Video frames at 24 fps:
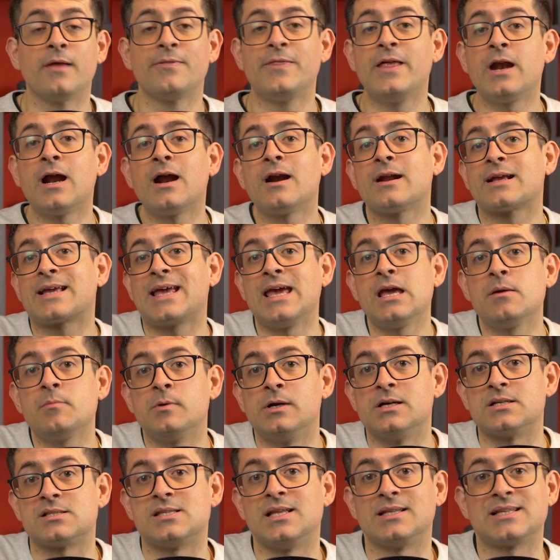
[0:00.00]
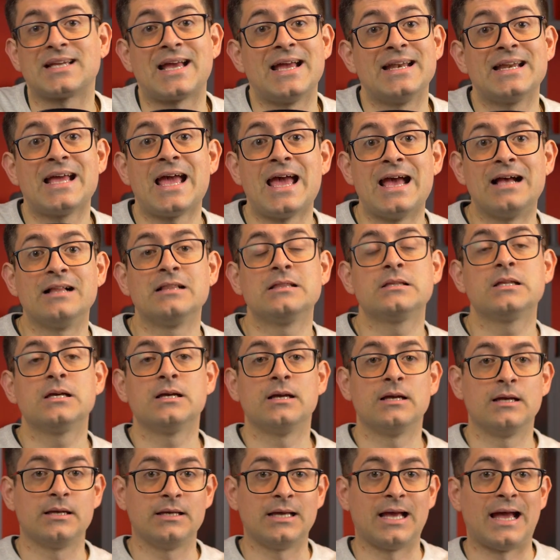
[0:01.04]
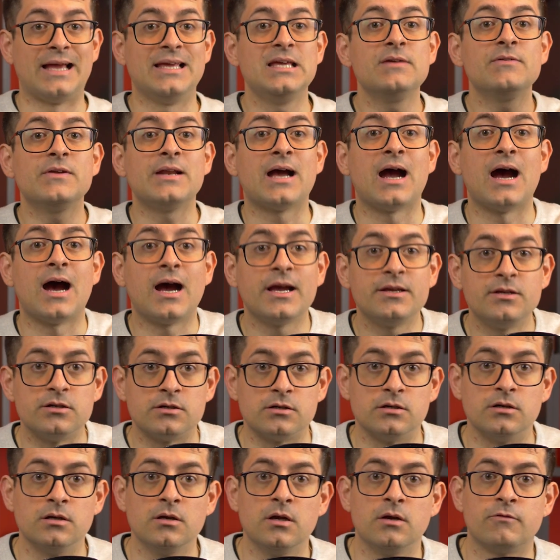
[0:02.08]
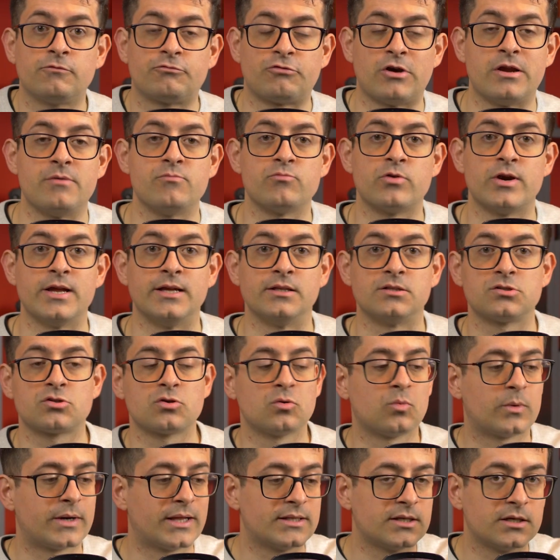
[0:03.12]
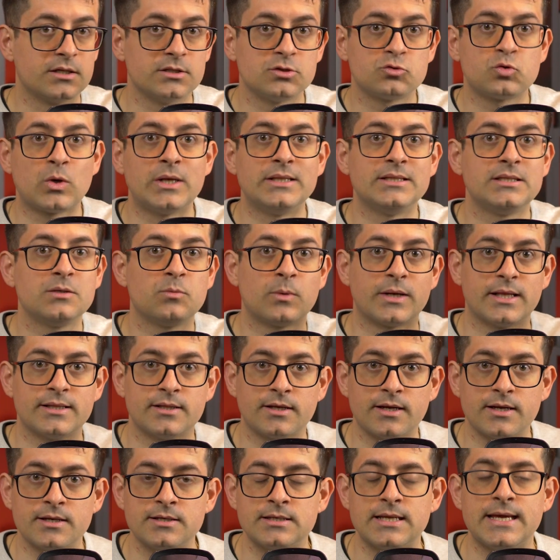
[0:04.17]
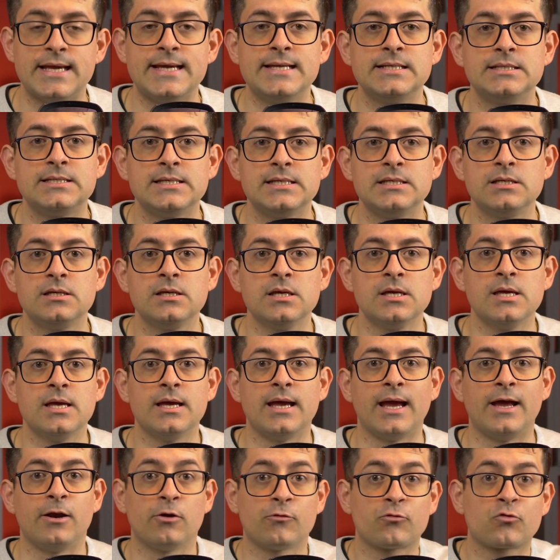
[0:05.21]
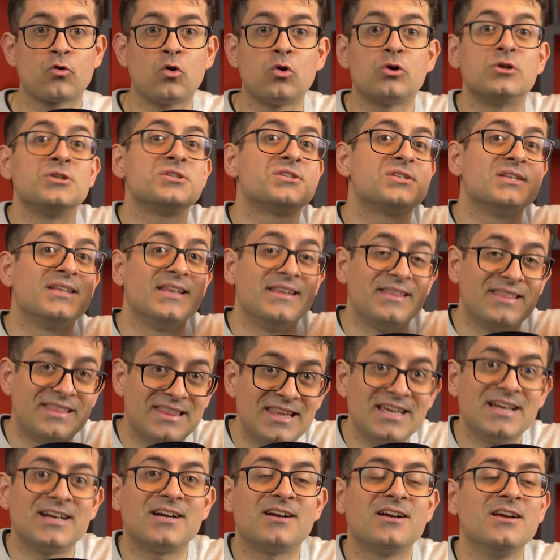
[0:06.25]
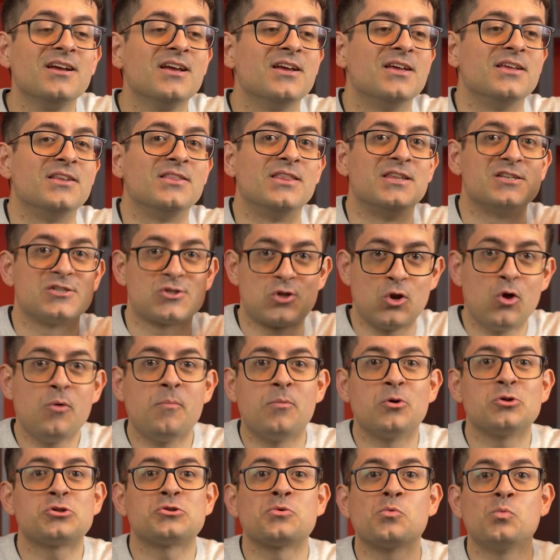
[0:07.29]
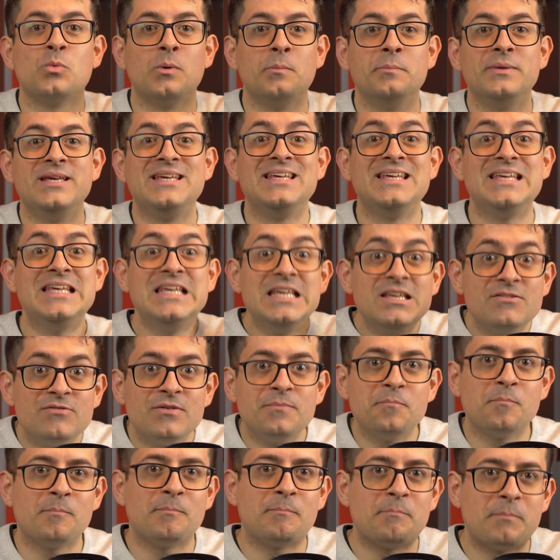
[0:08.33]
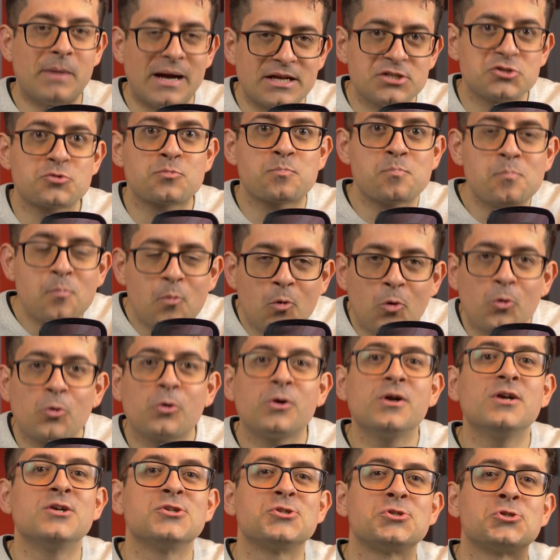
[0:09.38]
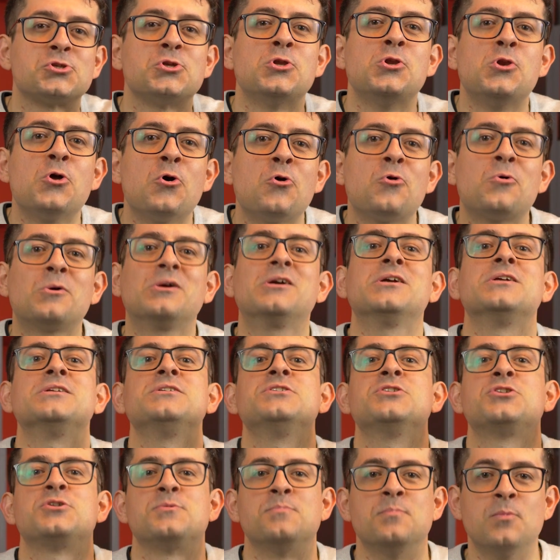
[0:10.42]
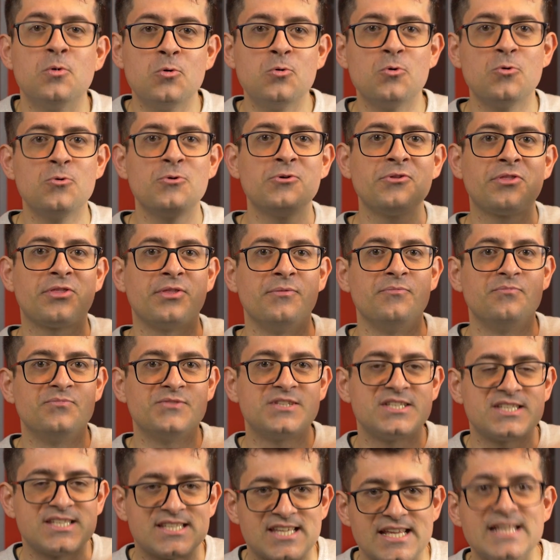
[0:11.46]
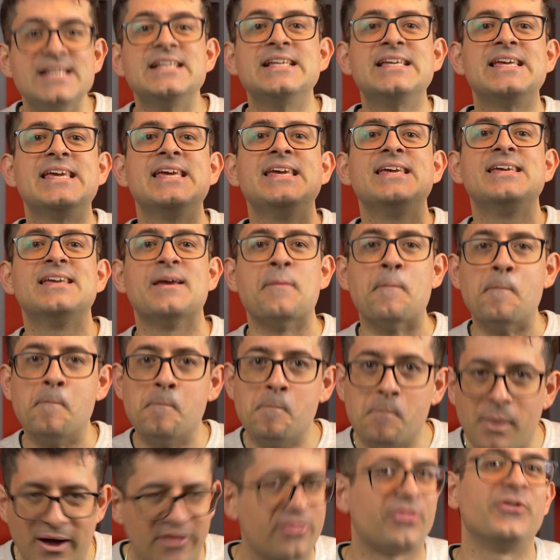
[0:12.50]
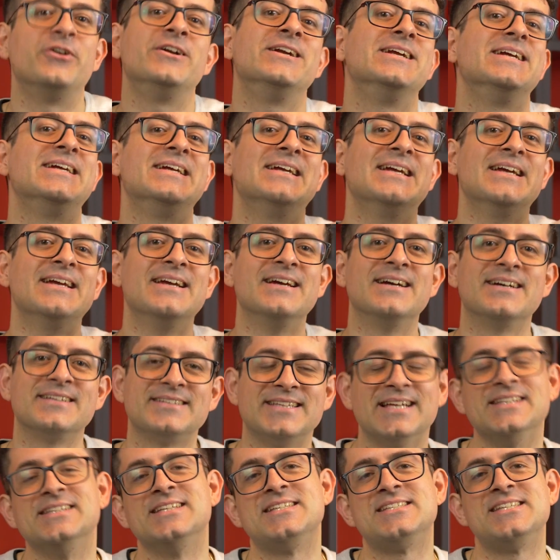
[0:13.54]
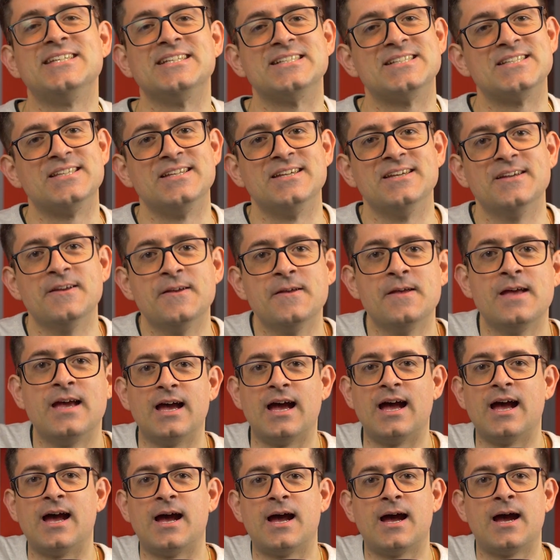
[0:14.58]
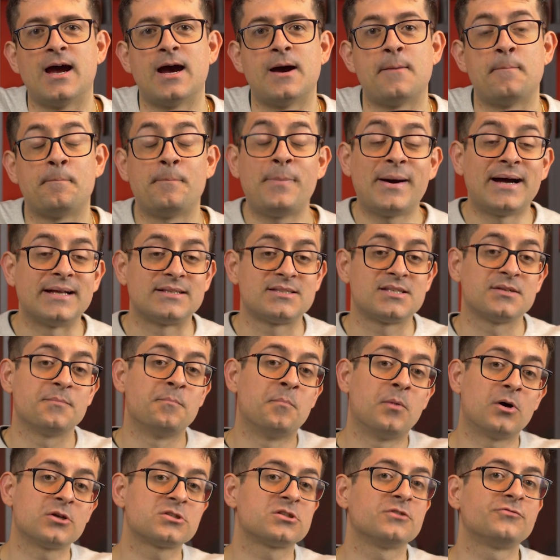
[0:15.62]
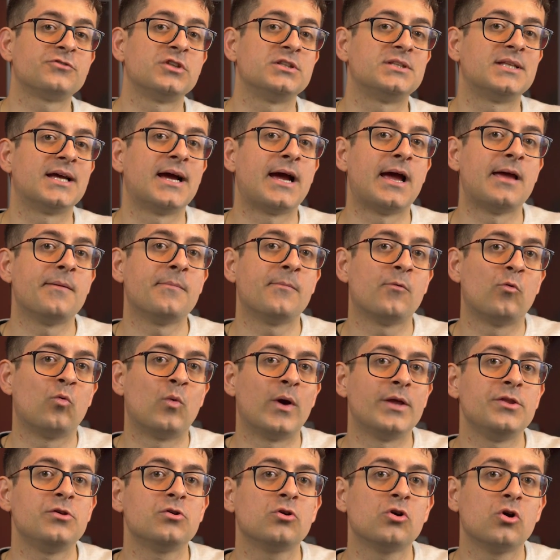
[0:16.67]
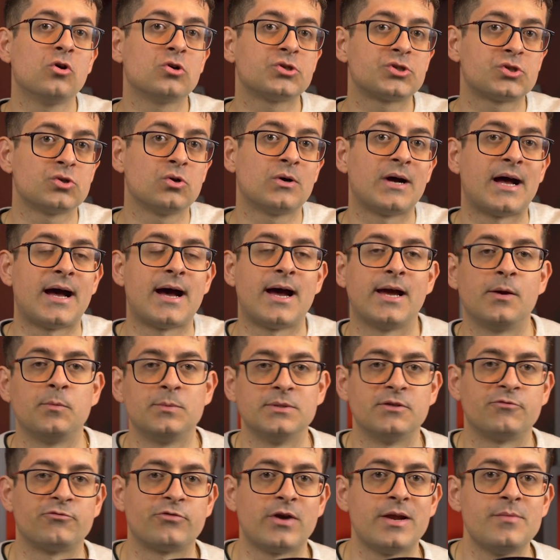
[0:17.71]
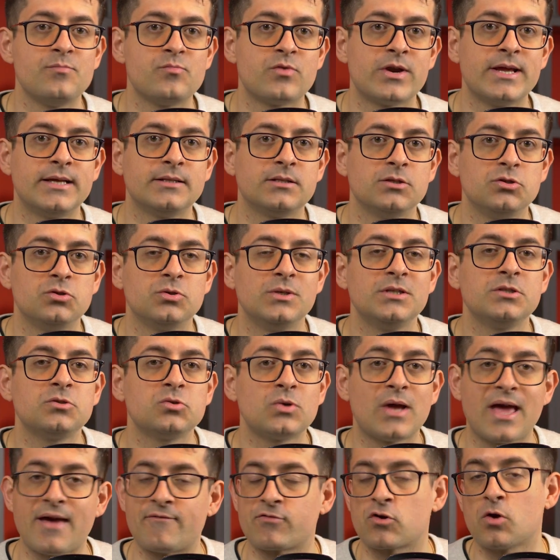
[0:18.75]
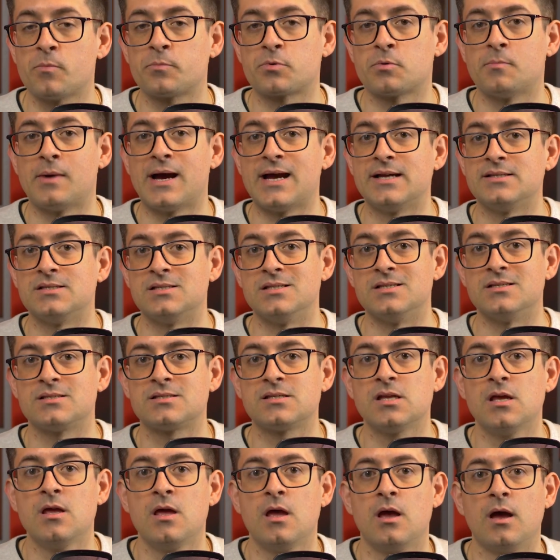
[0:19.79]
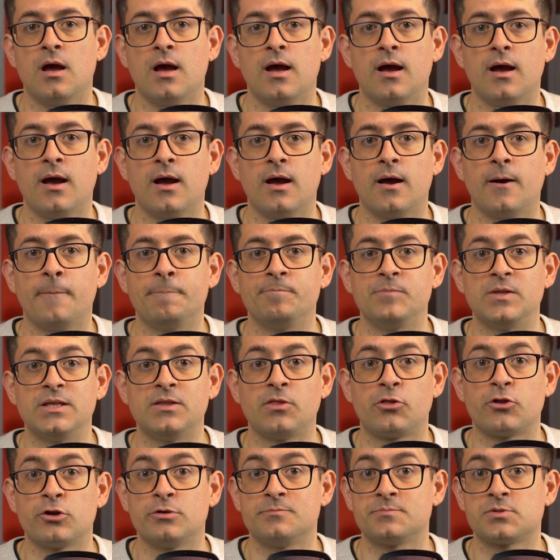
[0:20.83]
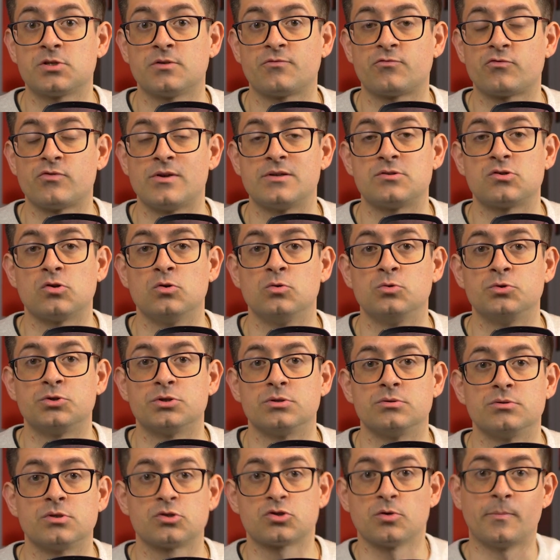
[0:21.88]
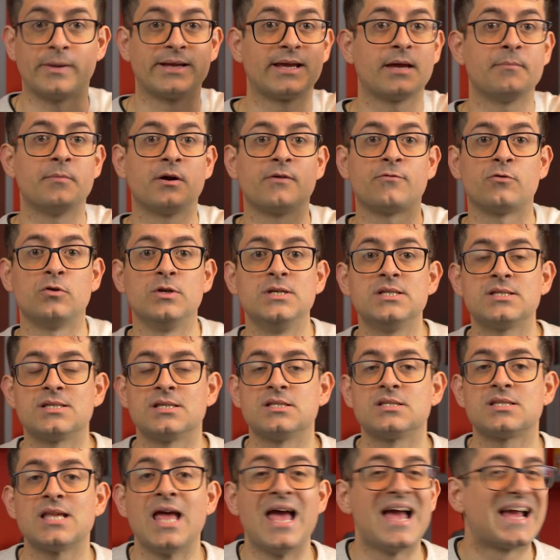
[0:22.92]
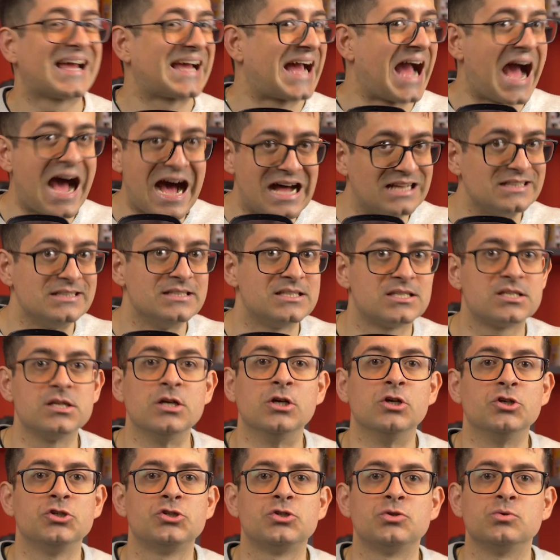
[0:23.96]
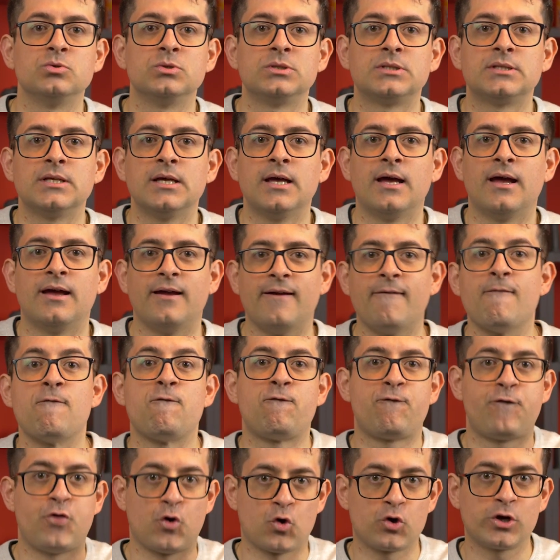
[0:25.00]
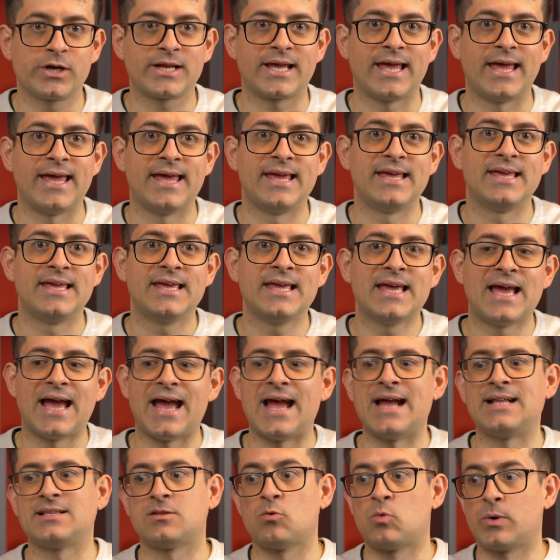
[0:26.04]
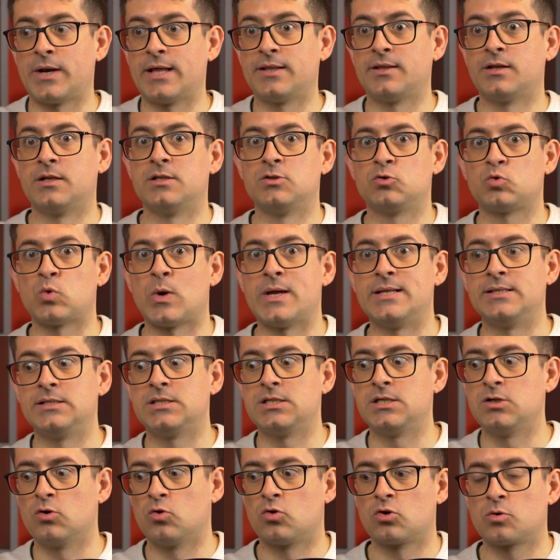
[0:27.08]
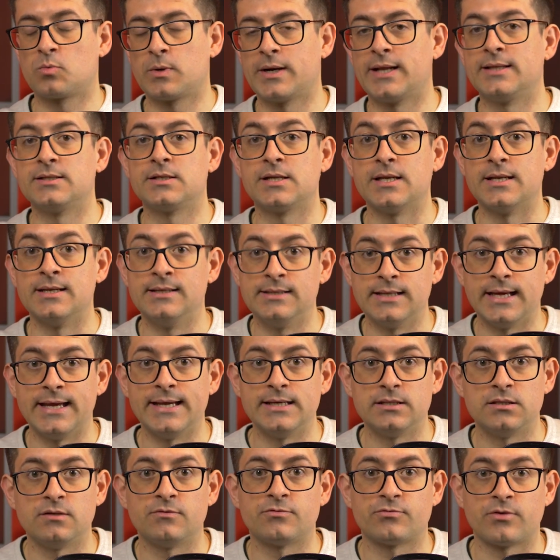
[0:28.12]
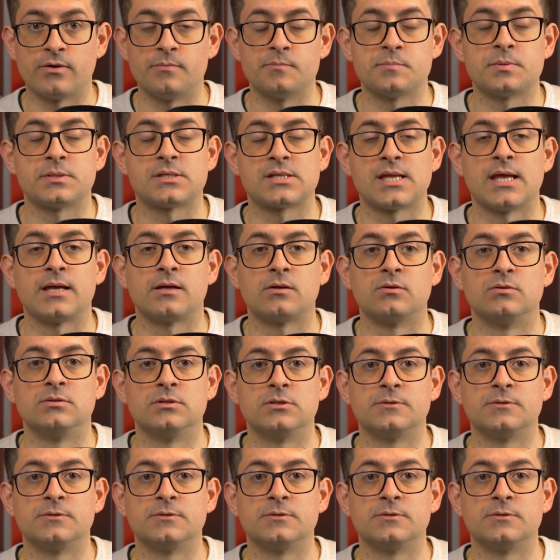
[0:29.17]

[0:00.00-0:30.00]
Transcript: There are cameras that can hold even higher frame rate, so 120, 180, and of course there the slow motion will be even much more slower and smooth and silky and buttery than the 60. But most of the time when you go so high with the frame rate, you need to have compromises in terms of resolution. So my camera, for instance, can't shoot a 4K at 120 or 180 frames per second.